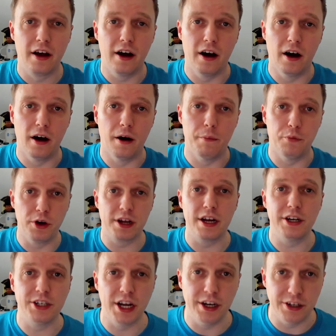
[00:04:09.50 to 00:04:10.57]
um,
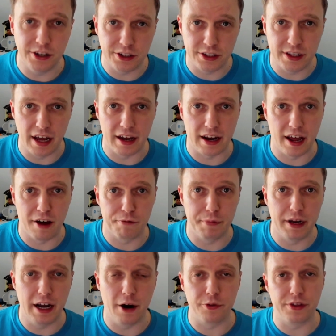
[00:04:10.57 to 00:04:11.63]
breaking changes that have
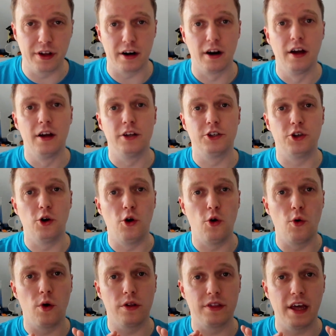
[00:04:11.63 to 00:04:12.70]
been out there.
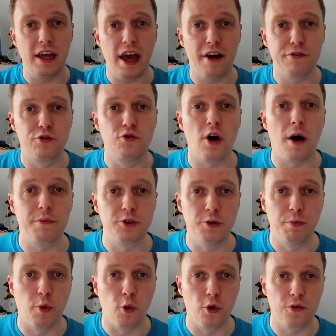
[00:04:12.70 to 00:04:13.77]
So they have dropped
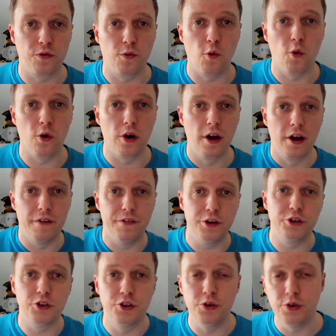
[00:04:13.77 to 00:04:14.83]
support for
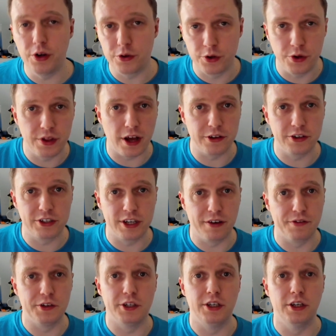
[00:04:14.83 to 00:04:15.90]
Visual Studio
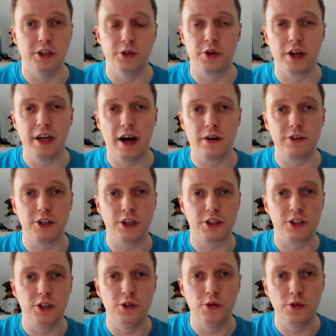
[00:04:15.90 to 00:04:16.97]
2017. You can now
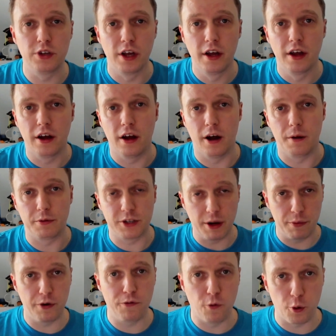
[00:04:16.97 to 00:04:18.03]
just use um,
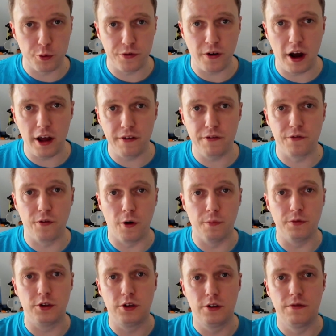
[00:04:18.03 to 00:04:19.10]
Xamarin Forms 5
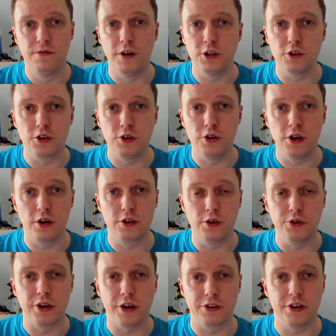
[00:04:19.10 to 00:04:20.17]
from Visual Studio
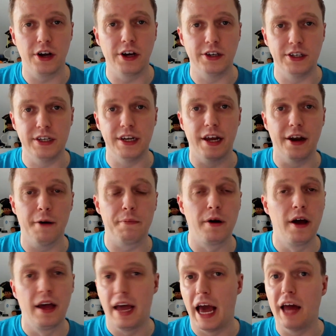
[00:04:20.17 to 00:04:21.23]
2019 and up.
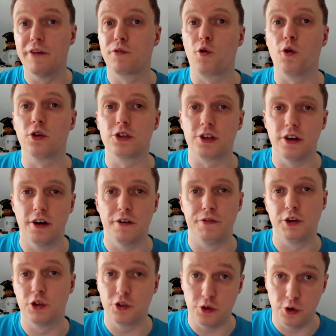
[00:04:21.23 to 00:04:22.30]
And of course, uh,
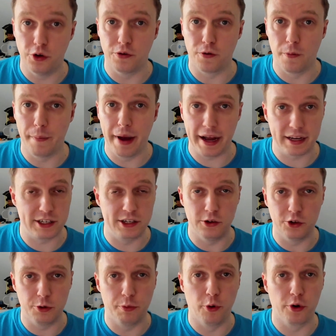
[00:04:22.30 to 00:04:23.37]
Visual Studio for Mac still
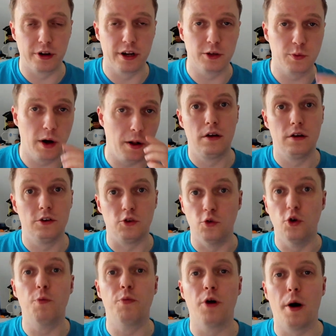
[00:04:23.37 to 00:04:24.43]
supported as well, so
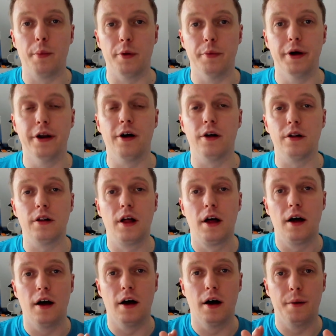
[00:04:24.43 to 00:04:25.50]
no problem at all.
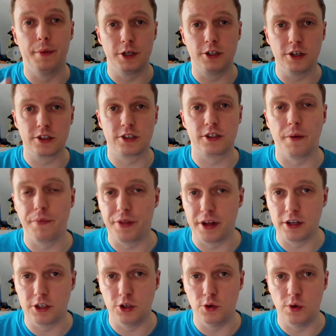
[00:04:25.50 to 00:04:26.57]
Um, but just
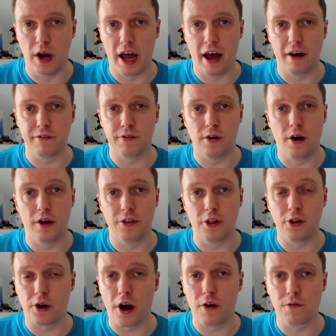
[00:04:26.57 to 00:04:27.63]
something to have on the
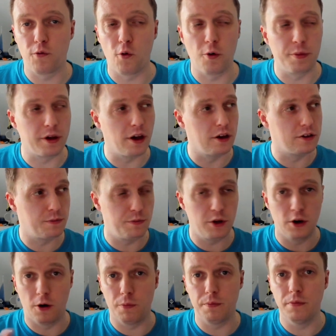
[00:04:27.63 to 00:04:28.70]
lookout for because, you
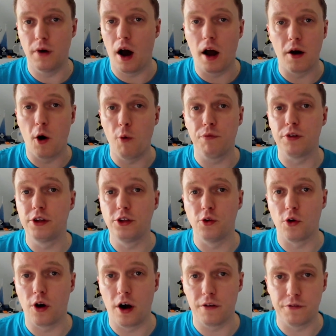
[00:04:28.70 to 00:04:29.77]
know, I, hopefully
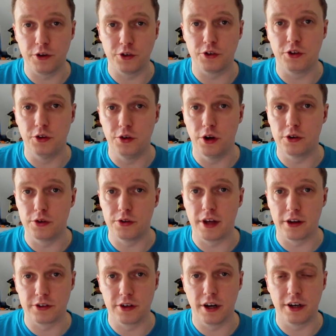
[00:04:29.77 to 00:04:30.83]
you're on Visual Studio
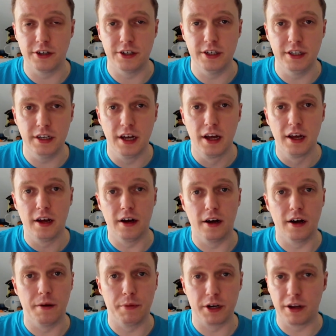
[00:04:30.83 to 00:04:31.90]
2019.
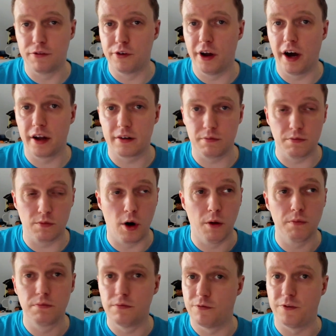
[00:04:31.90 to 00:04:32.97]
Uh, but if not,
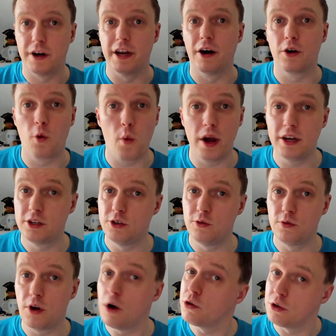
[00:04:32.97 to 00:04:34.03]
well, find out a way to
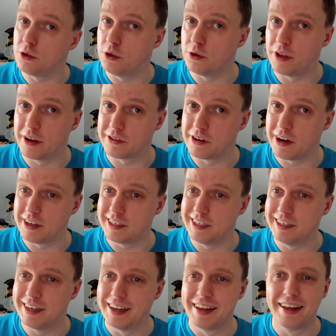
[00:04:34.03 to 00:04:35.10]
go to
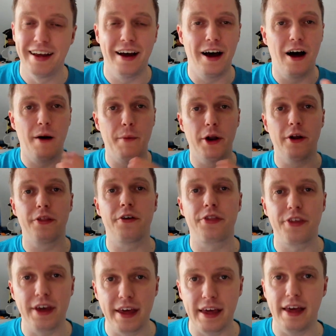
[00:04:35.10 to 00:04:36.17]
2019. Um, another
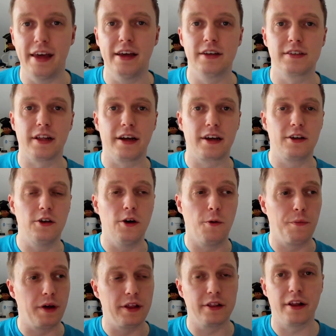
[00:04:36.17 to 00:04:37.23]
thing is like, you know,
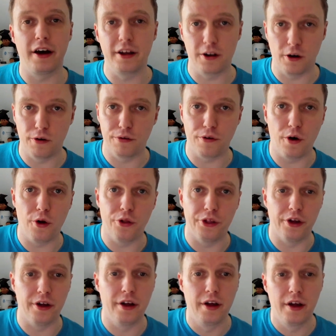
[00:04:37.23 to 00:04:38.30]
in light of all
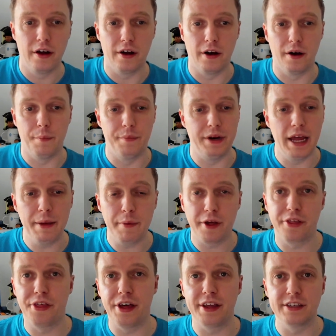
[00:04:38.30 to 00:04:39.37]
the um, naming
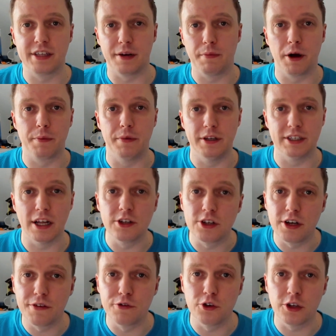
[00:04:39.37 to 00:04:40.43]
things that might be
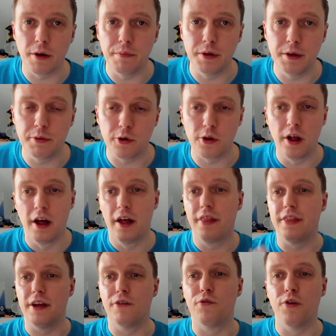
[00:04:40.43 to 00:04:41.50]
sensitive to some people,
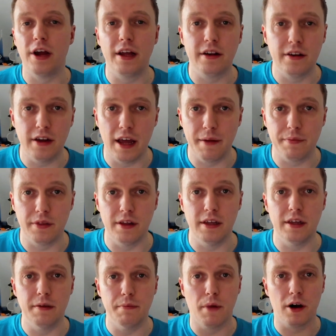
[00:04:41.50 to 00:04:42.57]
they've renamed
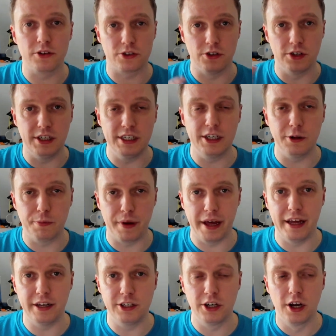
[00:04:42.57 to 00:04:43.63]
the master detail
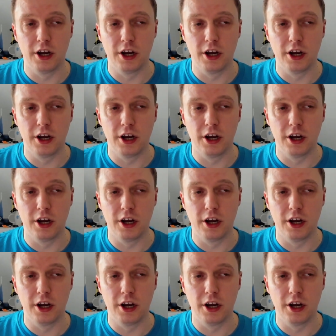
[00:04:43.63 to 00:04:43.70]
page